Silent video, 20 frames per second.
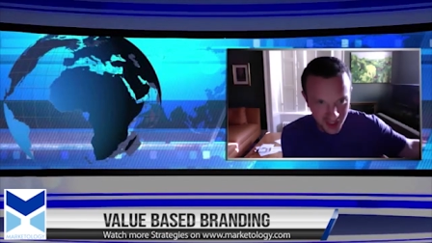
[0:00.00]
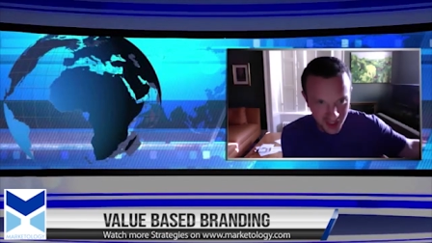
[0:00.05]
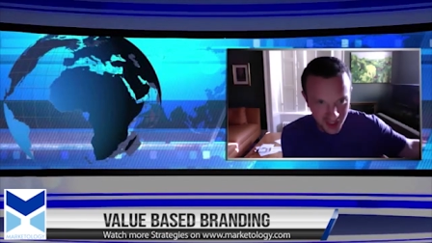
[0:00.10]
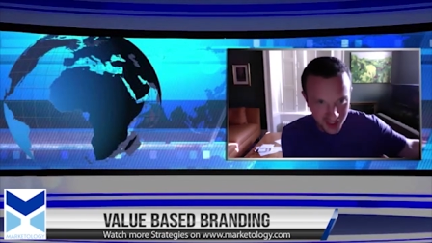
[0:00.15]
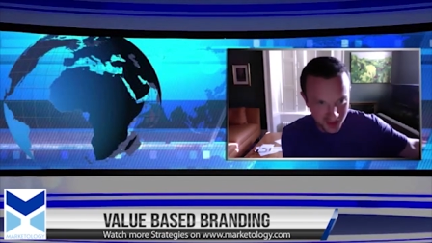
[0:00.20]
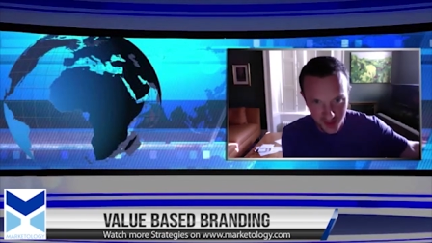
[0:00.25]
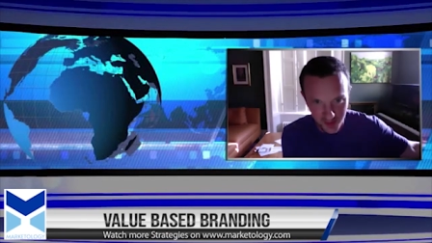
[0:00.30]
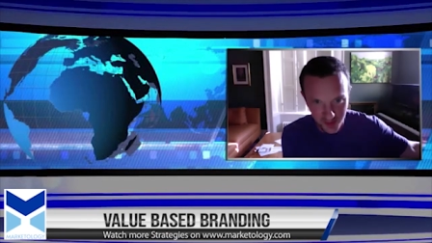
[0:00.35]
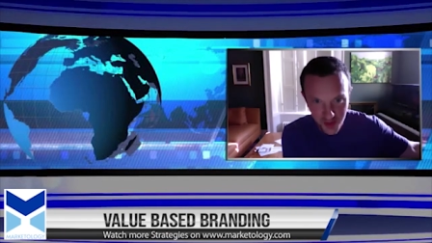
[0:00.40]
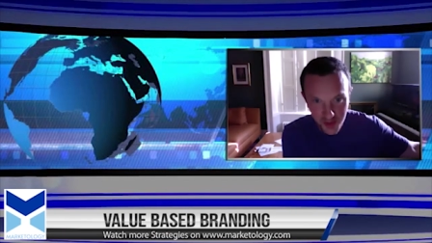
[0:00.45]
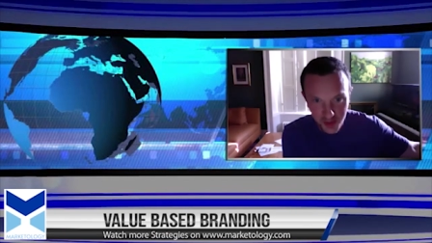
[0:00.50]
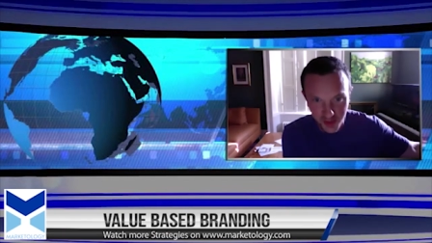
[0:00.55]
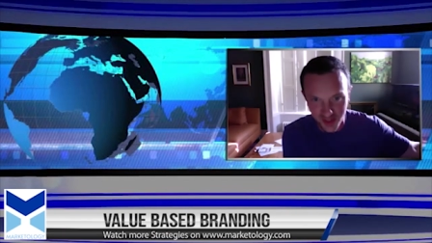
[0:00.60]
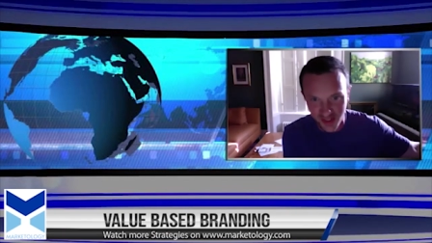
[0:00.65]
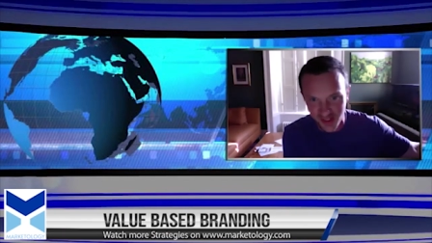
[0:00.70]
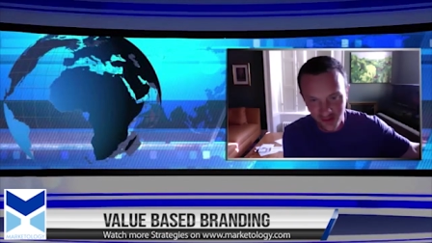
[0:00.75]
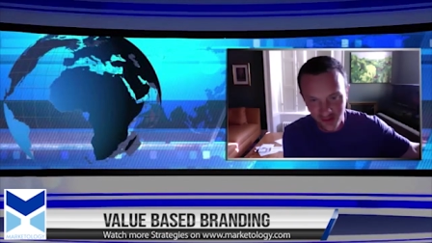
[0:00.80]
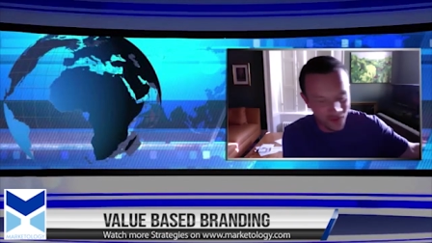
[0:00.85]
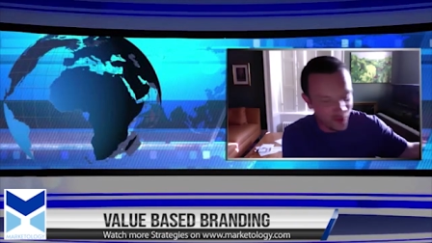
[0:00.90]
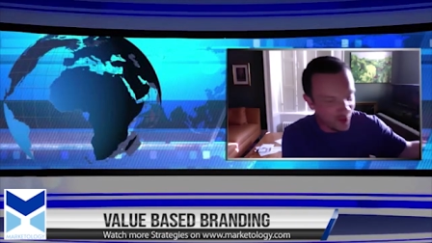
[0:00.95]
community
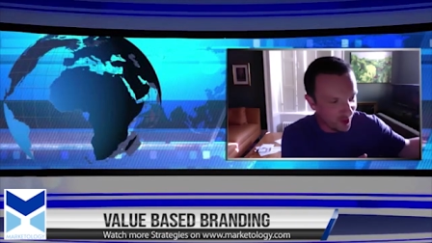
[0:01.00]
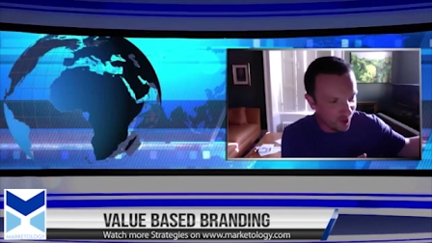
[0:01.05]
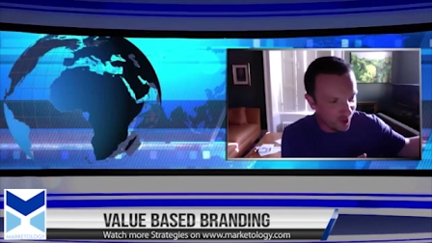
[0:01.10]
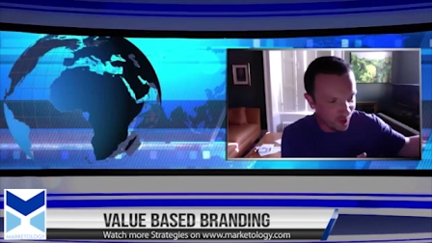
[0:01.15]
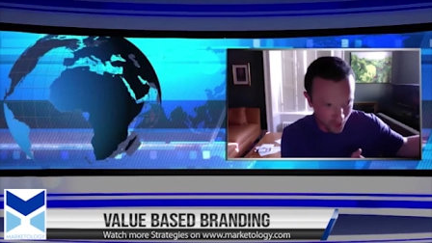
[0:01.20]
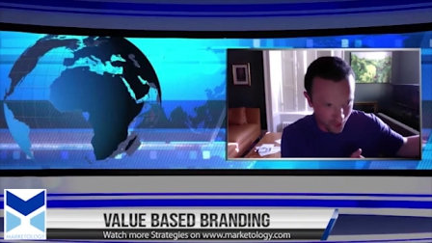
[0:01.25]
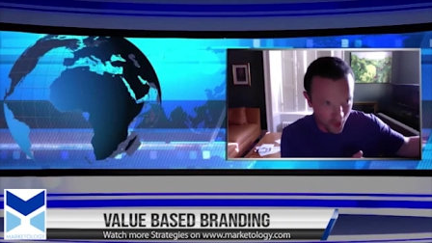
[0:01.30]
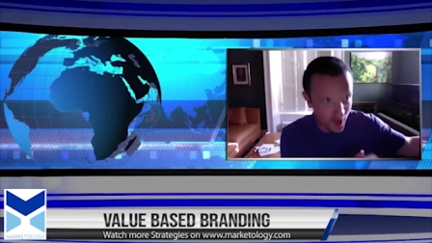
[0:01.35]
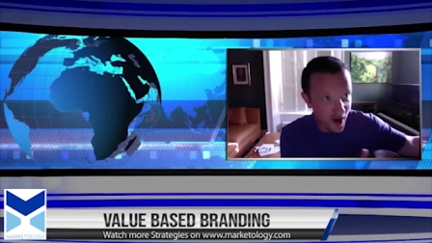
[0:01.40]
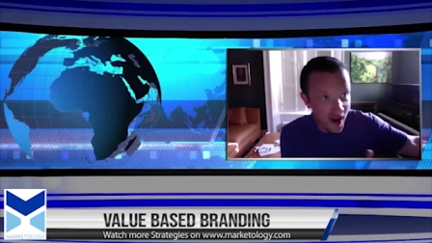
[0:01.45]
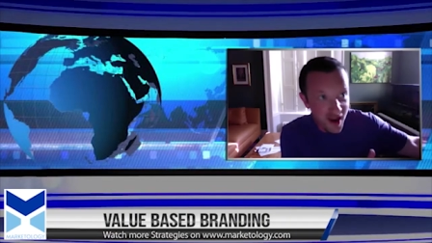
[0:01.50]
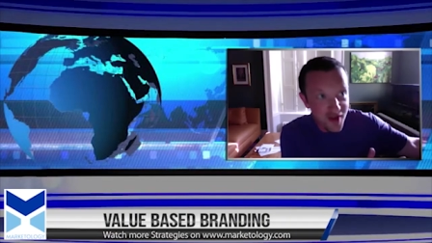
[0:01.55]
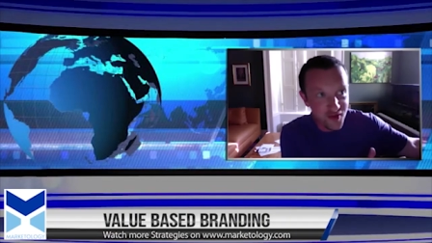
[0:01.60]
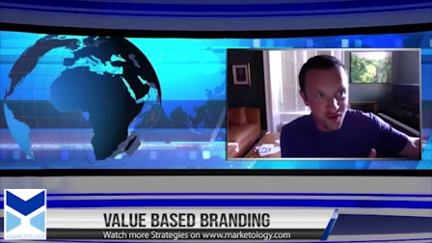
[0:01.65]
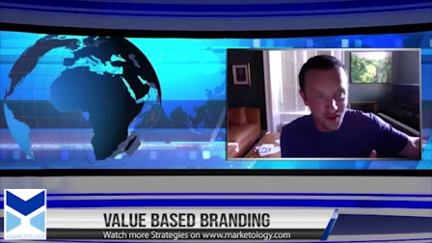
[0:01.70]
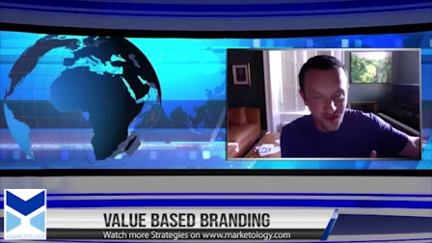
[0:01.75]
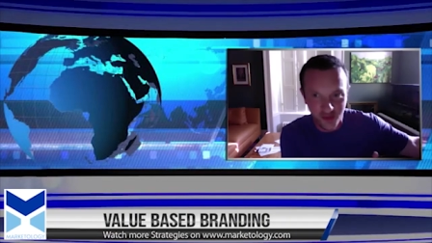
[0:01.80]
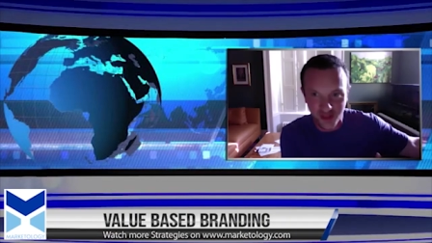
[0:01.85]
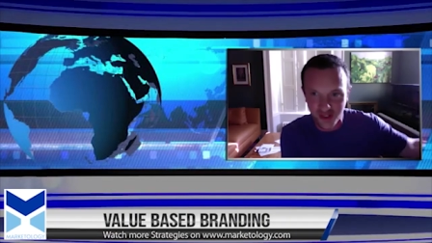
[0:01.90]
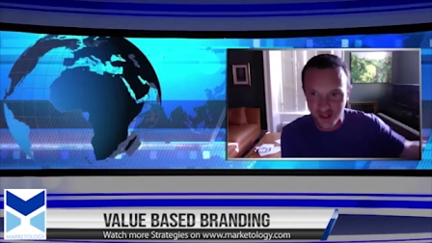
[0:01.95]
forever,
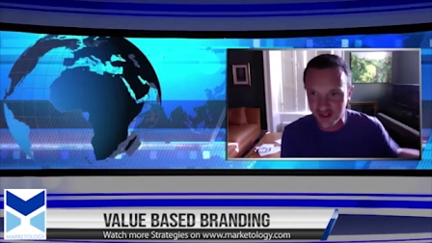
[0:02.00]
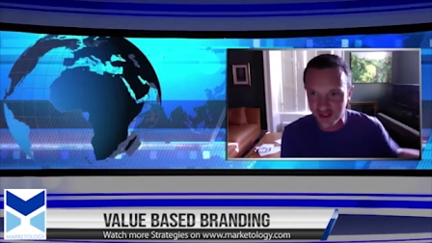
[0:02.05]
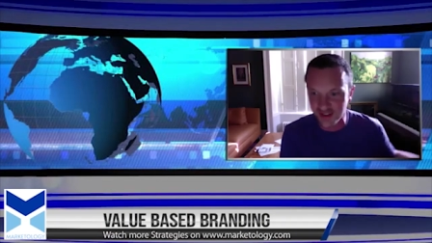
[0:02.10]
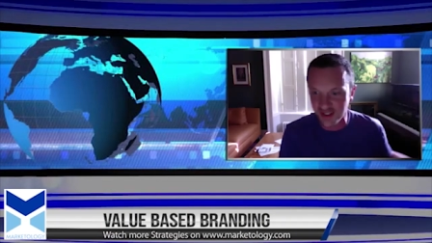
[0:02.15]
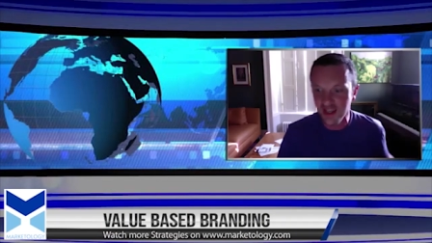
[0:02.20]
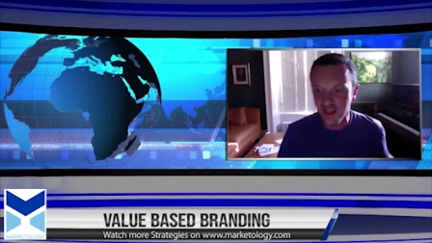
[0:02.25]
because